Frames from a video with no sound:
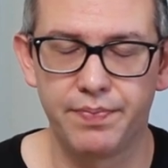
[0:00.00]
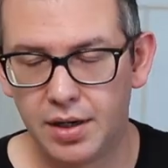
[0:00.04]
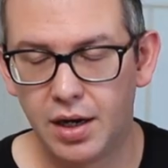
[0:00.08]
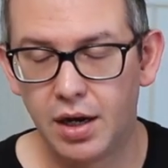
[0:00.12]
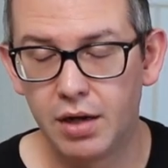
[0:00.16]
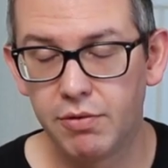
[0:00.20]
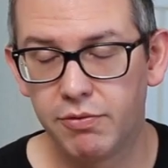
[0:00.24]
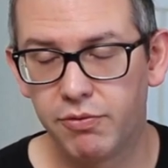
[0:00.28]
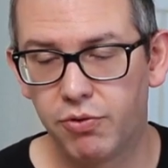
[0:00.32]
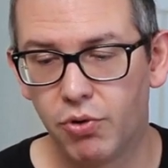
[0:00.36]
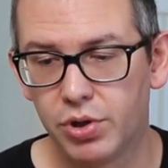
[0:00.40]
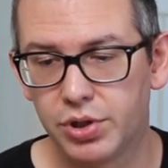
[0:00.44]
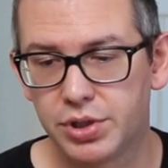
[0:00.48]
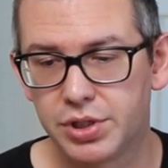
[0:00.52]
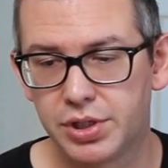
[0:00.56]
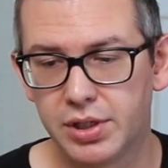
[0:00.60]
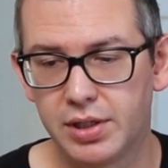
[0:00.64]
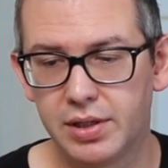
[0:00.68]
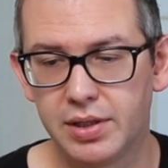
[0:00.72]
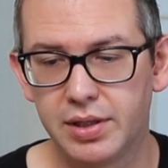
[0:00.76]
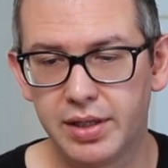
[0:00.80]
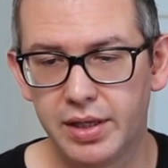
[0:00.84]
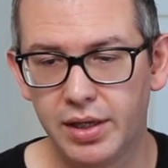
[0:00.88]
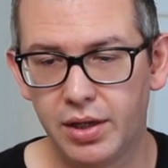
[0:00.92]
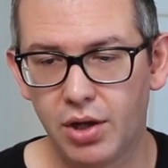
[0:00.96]

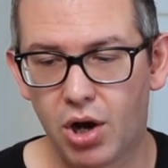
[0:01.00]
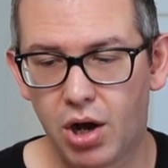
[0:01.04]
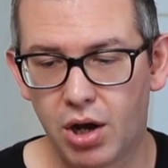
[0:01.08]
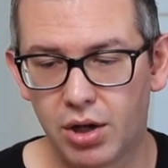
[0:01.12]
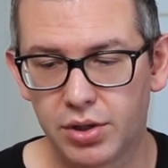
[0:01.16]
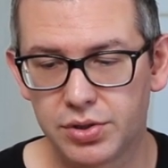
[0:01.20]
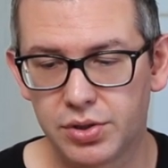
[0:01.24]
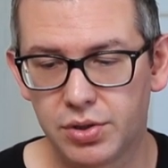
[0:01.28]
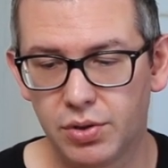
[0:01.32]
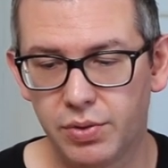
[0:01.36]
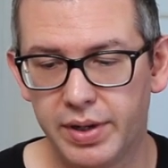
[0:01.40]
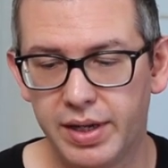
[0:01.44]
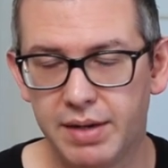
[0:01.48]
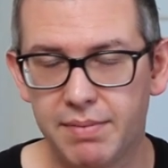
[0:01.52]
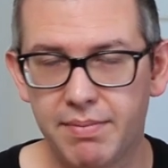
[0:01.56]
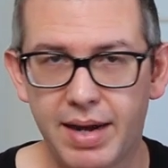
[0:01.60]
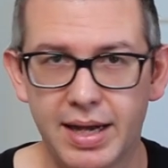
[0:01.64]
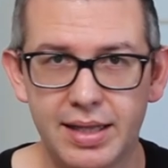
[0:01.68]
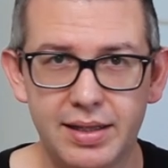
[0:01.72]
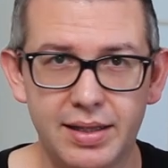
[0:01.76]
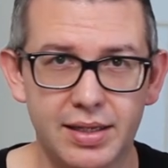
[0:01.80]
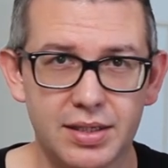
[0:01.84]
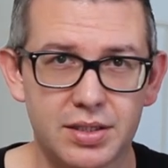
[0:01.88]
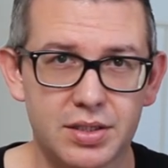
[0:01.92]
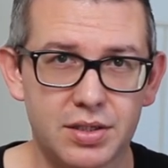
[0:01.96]
Unfortunately, also in
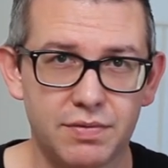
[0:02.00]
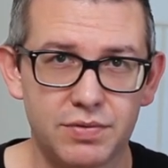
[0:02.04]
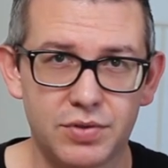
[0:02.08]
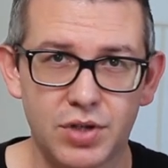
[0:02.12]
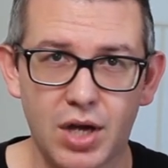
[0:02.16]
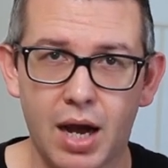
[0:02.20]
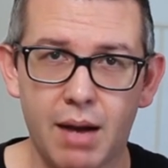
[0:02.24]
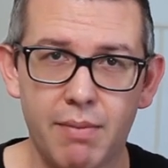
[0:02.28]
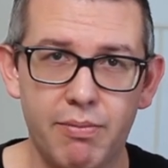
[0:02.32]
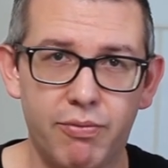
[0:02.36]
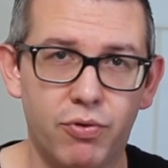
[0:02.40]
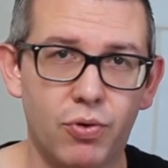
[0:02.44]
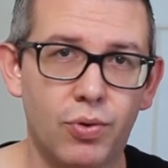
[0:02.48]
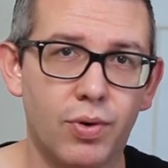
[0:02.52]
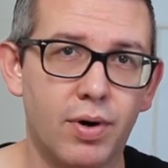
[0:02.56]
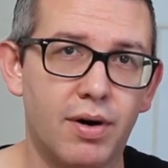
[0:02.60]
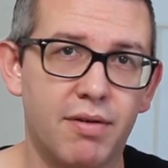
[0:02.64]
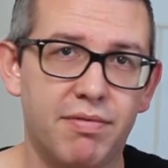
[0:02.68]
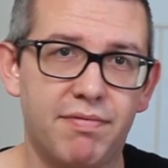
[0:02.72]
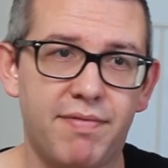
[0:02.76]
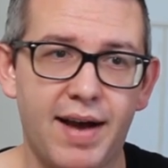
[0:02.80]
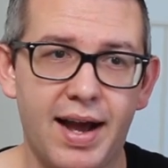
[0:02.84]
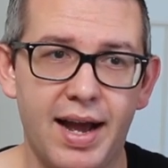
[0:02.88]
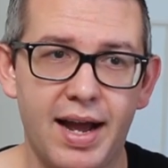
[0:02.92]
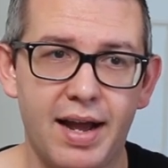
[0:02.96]
my list of top 4 or
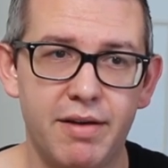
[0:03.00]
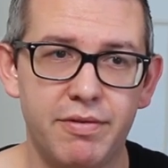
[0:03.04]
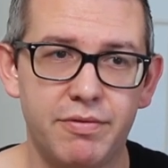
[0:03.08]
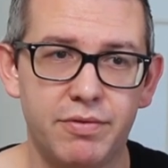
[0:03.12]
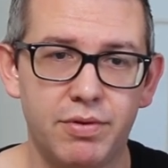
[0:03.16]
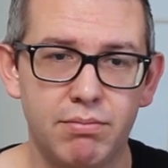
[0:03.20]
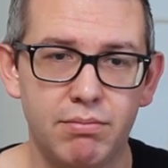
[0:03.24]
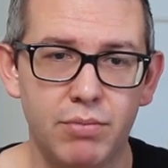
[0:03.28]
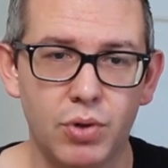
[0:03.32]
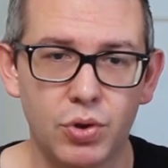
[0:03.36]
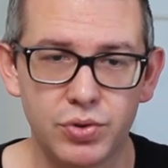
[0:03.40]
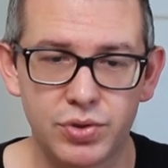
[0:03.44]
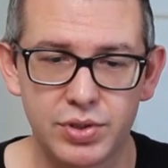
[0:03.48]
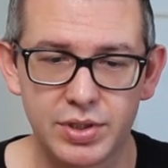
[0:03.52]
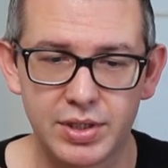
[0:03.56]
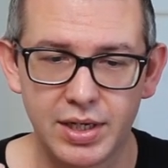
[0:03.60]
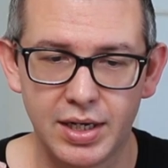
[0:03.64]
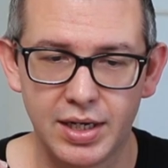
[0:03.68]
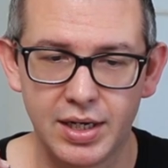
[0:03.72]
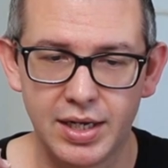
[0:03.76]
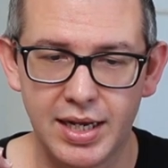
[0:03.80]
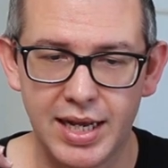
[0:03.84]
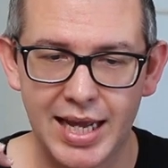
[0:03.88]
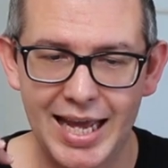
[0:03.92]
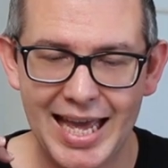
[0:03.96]
5 most
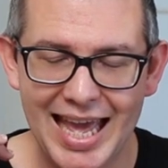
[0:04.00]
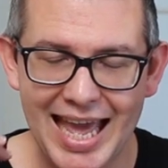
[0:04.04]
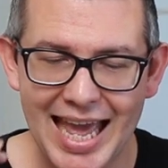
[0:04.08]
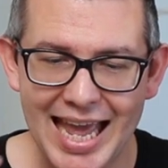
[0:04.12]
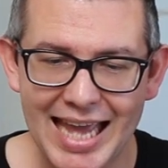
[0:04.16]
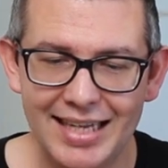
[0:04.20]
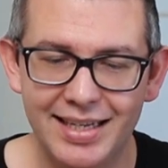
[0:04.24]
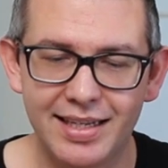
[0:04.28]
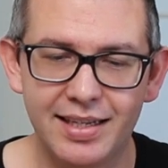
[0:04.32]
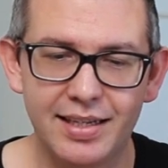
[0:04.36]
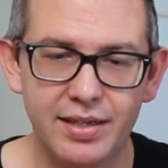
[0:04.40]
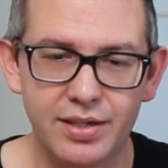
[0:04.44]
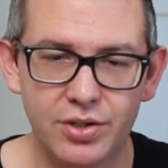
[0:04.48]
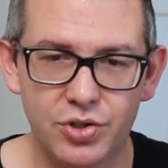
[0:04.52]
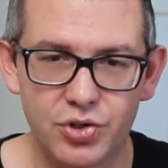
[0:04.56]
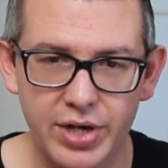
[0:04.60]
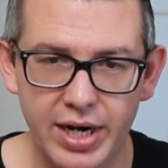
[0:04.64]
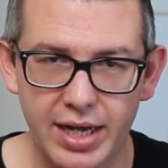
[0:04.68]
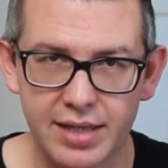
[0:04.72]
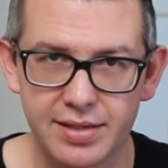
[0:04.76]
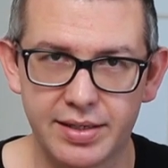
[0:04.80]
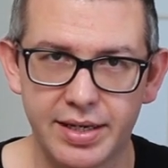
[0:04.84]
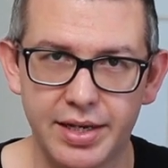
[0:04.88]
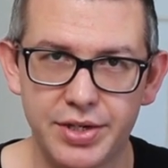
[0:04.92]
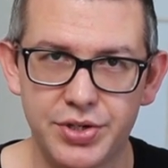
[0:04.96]
hated
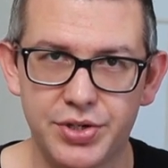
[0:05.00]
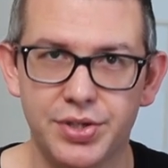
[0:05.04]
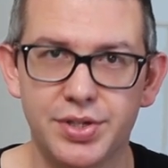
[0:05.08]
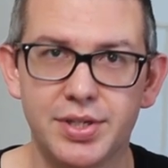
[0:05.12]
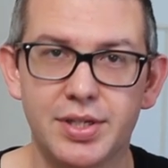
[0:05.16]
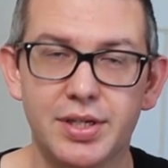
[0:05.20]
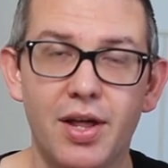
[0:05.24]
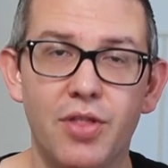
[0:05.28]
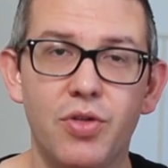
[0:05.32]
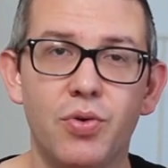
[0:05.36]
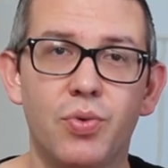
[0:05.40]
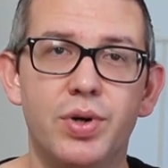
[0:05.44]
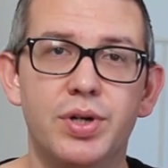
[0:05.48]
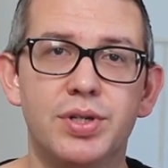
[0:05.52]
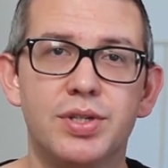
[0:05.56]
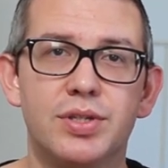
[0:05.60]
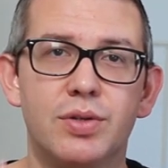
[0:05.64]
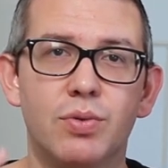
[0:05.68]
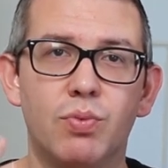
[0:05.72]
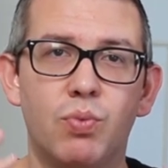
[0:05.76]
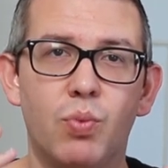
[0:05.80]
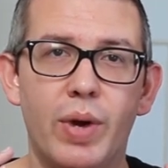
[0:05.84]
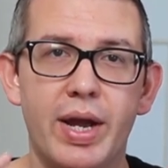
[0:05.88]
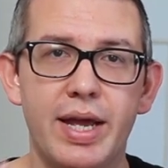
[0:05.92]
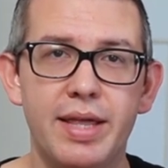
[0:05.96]
translations, in other words,
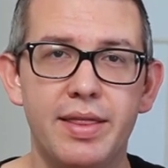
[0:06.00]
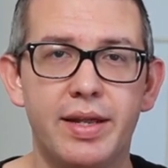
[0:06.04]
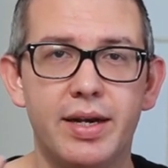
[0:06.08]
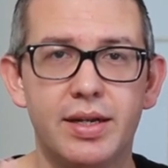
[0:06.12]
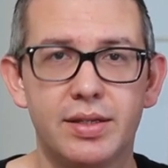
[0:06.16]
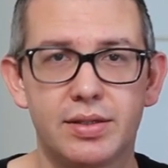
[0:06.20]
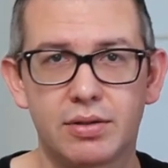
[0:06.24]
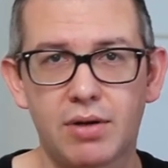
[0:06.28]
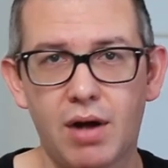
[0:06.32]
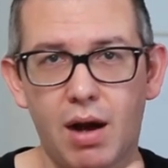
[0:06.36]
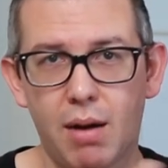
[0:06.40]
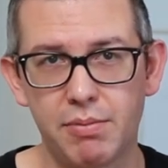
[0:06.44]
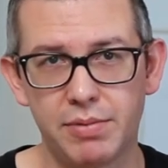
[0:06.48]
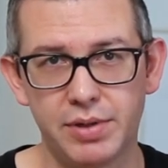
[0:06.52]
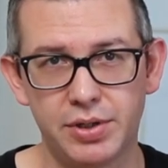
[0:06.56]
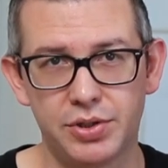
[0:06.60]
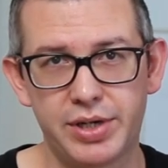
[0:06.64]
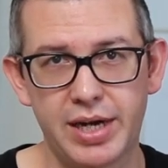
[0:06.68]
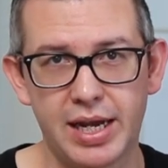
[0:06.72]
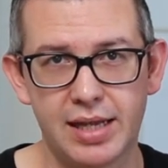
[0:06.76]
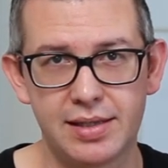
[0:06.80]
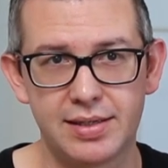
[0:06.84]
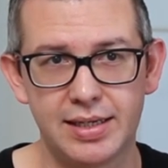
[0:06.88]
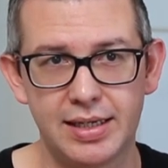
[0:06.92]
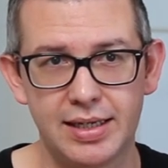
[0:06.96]
the way that it's commonly
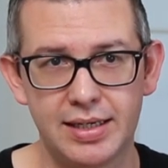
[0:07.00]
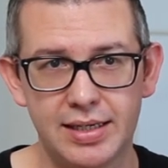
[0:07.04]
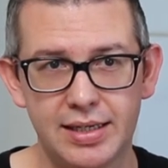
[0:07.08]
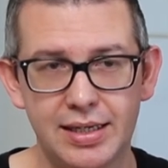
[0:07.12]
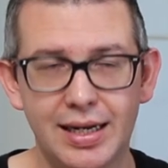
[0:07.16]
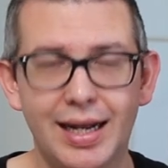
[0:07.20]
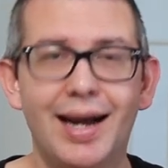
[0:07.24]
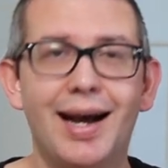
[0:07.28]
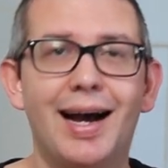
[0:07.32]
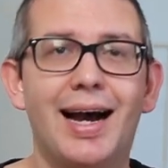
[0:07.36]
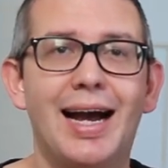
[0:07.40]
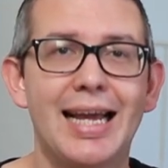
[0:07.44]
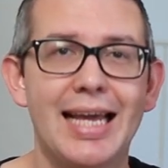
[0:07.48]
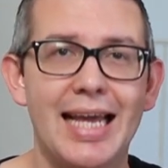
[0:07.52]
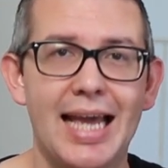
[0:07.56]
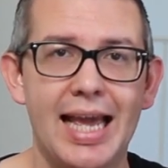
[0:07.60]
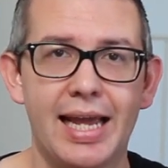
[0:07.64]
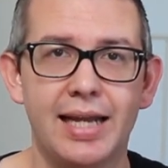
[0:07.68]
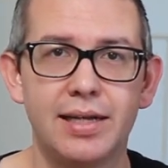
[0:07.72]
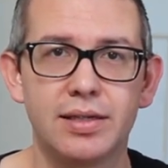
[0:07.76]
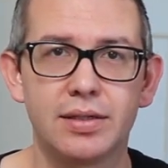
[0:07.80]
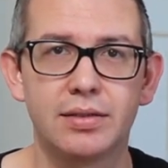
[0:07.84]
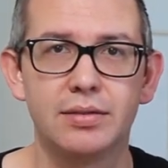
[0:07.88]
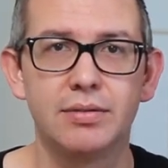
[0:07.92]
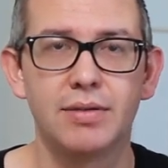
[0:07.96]
translated, I
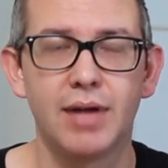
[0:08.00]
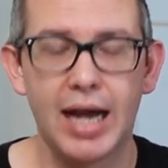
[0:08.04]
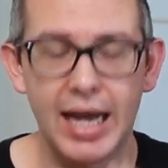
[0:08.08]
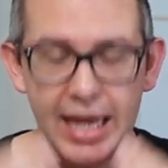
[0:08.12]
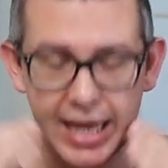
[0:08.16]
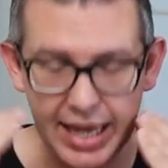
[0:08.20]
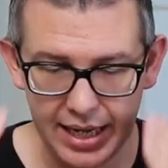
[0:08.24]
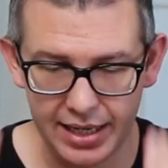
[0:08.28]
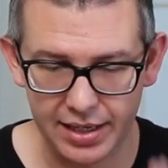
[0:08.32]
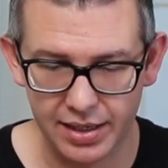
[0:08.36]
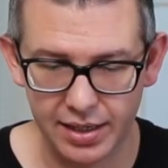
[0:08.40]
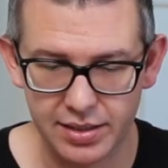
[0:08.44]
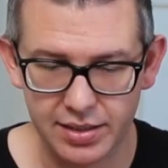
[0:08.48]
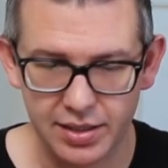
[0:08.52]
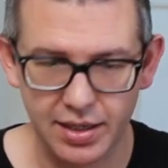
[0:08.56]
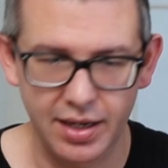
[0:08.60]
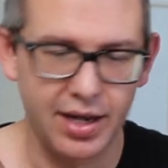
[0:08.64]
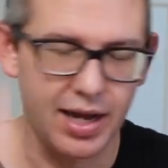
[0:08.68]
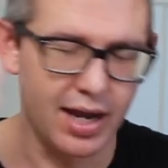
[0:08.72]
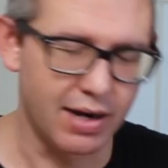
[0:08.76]
hate it.